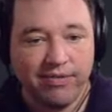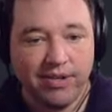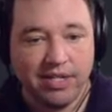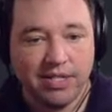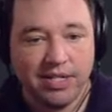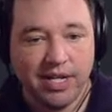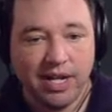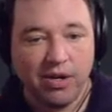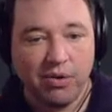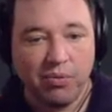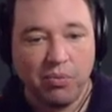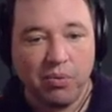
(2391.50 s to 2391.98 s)

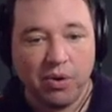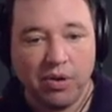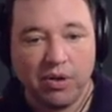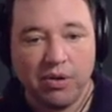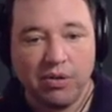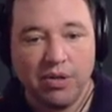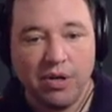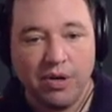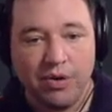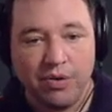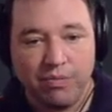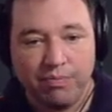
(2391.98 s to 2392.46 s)
container
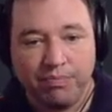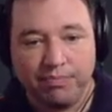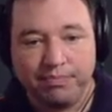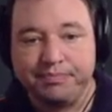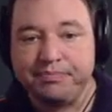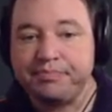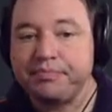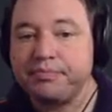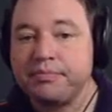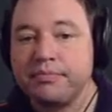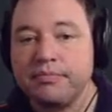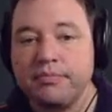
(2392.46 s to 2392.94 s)
workload.
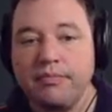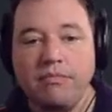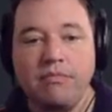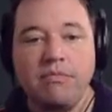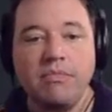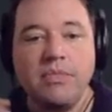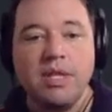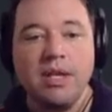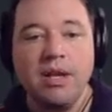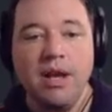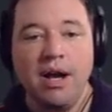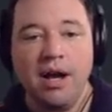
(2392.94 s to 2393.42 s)

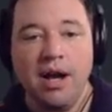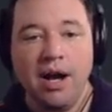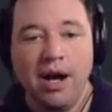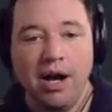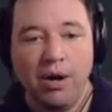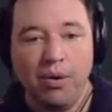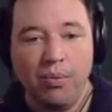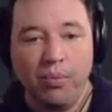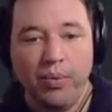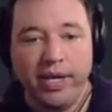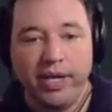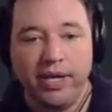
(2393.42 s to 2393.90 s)

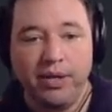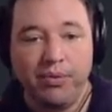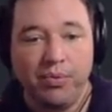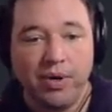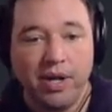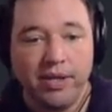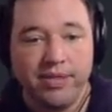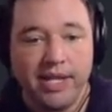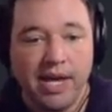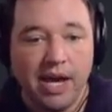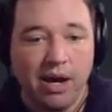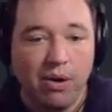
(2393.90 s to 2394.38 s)
We can
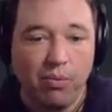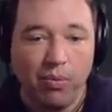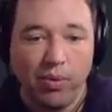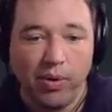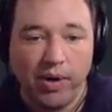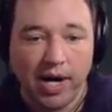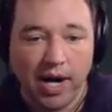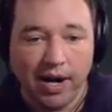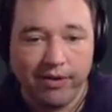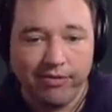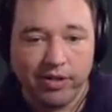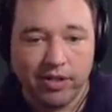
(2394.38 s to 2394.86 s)
run that
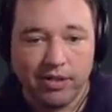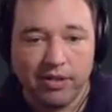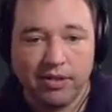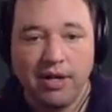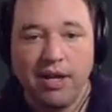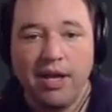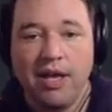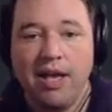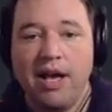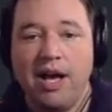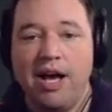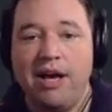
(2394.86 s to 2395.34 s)
wherever.
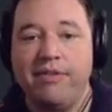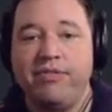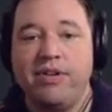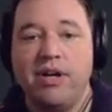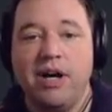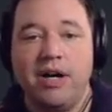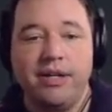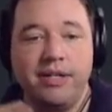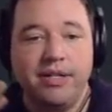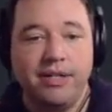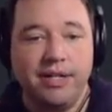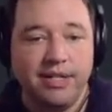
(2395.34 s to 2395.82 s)
I've
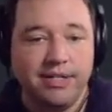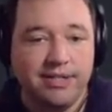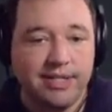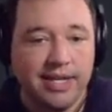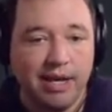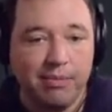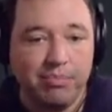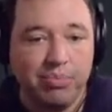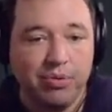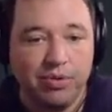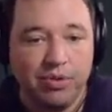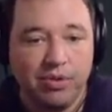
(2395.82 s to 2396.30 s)
got an
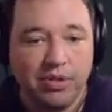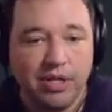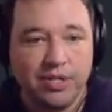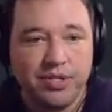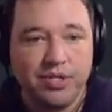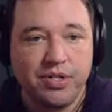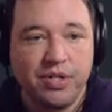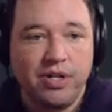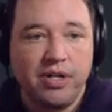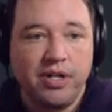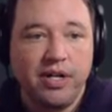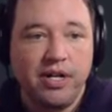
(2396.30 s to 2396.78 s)
example
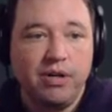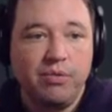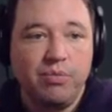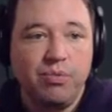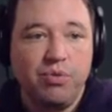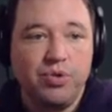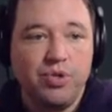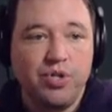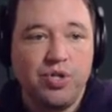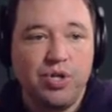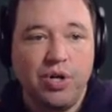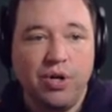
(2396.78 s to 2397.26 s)
cluster here we'll
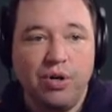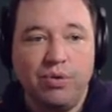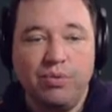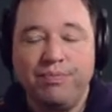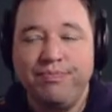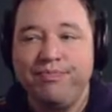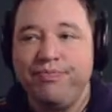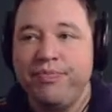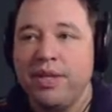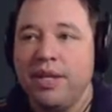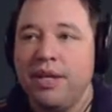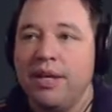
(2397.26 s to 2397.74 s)
show.
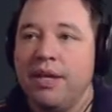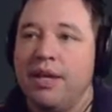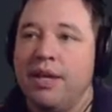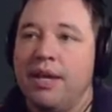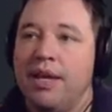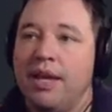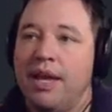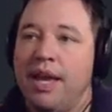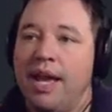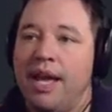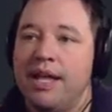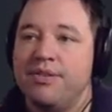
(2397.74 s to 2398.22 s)

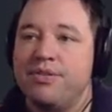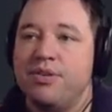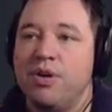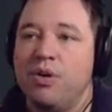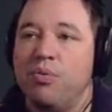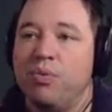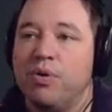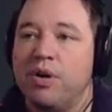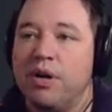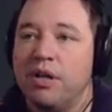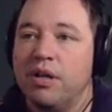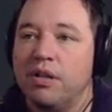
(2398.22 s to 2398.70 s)
And so
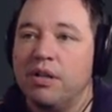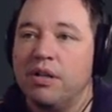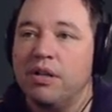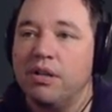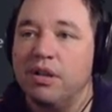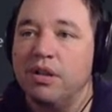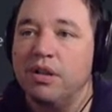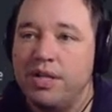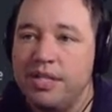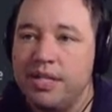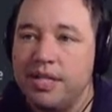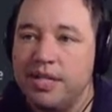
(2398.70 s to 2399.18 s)
we're going to
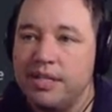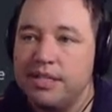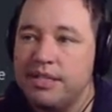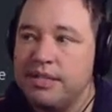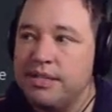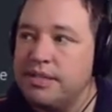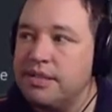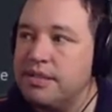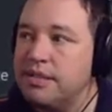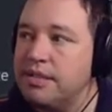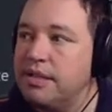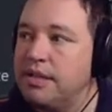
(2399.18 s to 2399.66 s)
launch
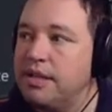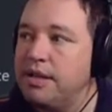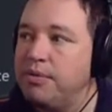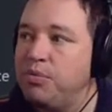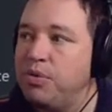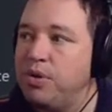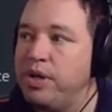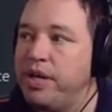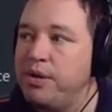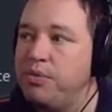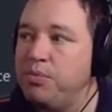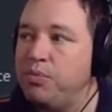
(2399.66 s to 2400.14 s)
this. and we'll
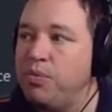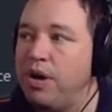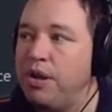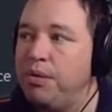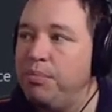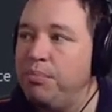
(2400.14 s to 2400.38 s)
hit one